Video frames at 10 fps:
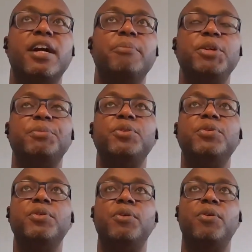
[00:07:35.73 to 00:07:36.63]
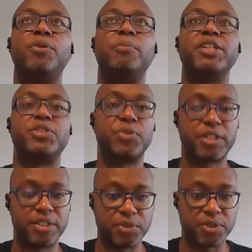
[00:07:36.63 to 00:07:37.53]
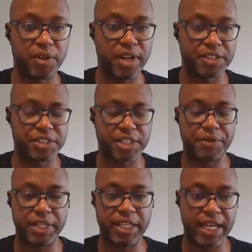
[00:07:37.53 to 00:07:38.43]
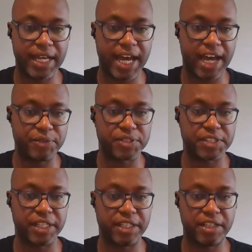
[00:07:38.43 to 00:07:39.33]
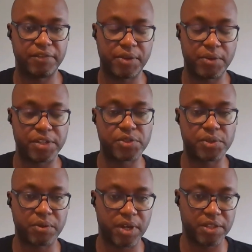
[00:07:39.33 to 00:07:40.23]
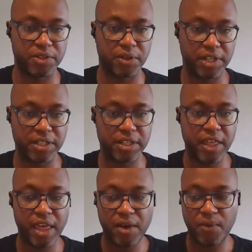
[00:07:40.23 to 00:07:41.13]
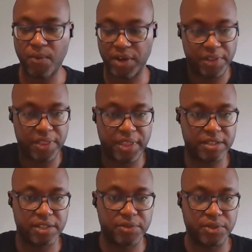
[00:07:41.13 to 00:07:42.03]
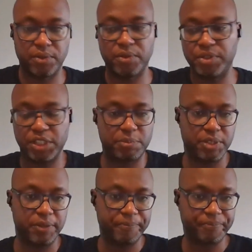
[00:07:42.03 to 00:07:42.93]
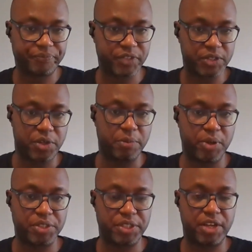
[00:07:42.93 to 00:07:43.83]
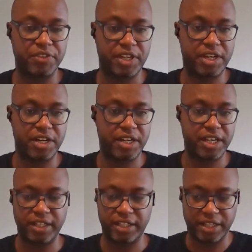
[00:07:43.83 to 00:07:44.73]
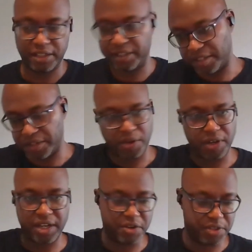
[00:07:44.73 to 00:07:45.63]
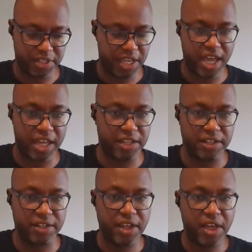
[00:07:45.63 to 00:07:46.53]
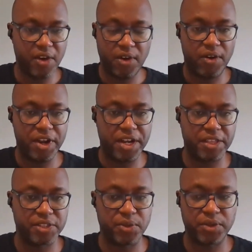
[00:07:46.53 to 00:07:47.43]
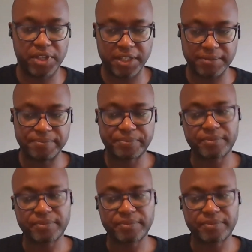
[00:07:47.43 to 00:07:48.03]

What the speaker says: people who hold my token do not necessarily have to sell it if they wanted to acquire the dollar. One of the things they could do would just be to deposit out there and get either the dollar or the yen or any other token,